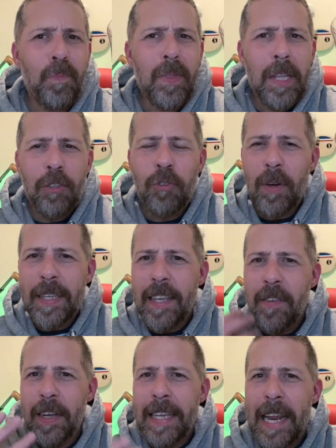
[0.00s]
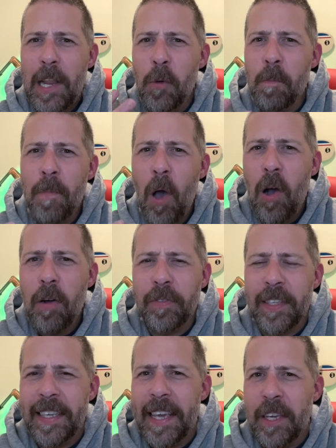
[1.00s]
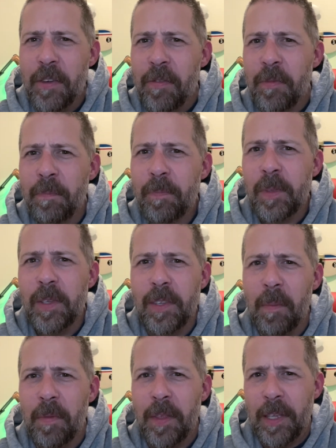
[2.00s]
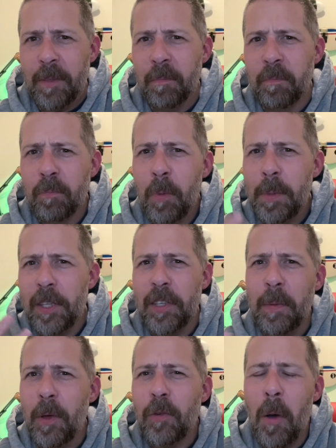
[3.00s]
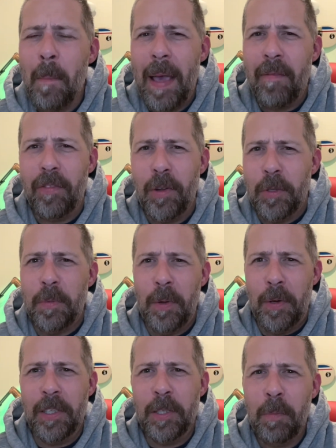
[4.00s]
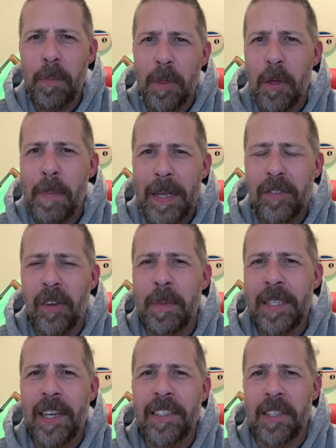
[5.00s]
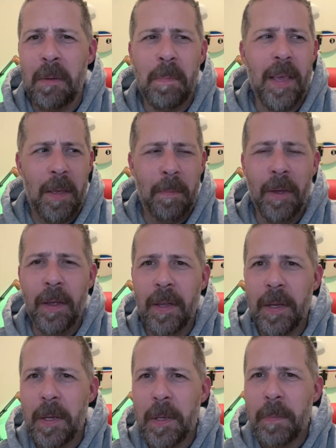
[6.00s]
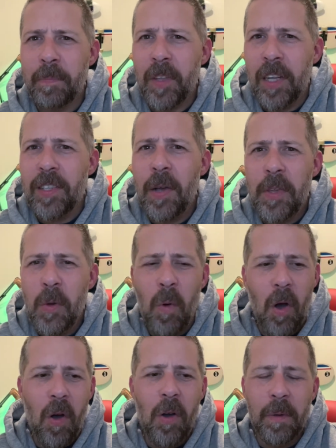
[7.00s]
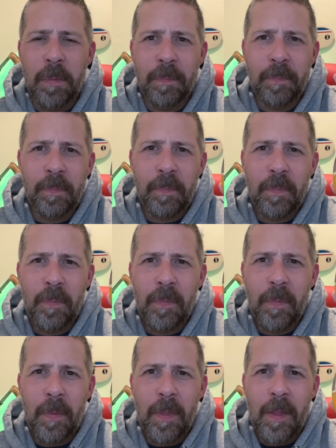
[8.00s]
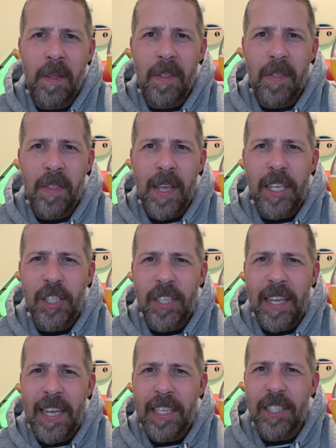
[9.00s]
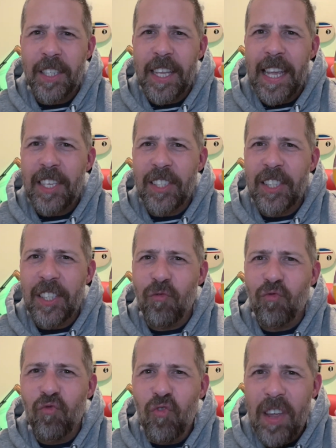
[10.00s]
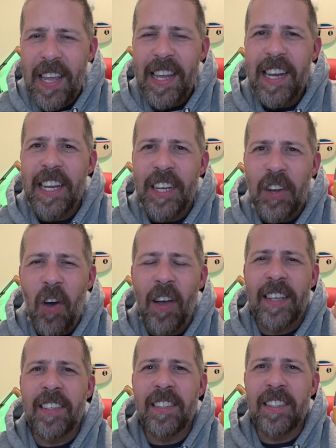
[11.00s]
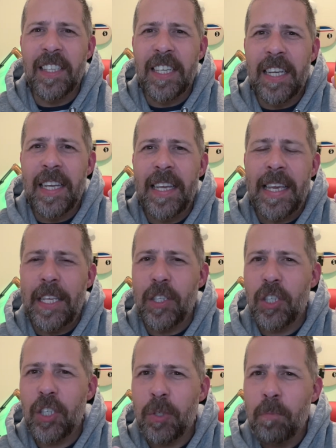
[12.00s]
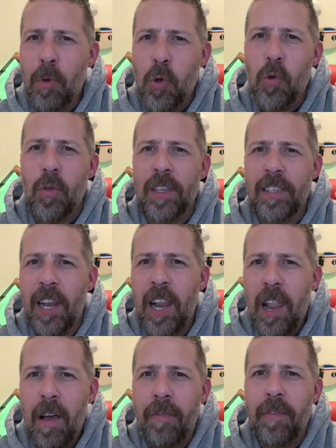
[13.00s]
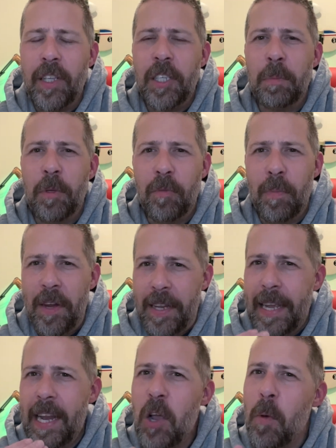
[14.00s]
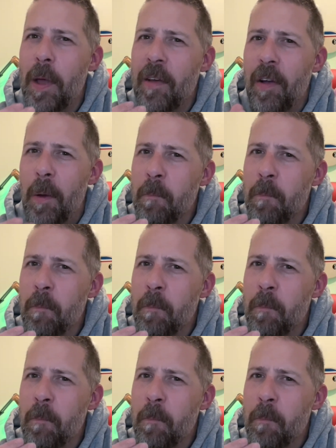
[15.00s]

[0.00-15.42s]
trying to see if I can get a little after kick of something. Probably doesn't help that I've got a man flu, to be honest. It's probably not the best time to be tasting beer, but I tell you what, it's really nice. It's smooth. It's a lovely smooth beer. And you get a little bit of a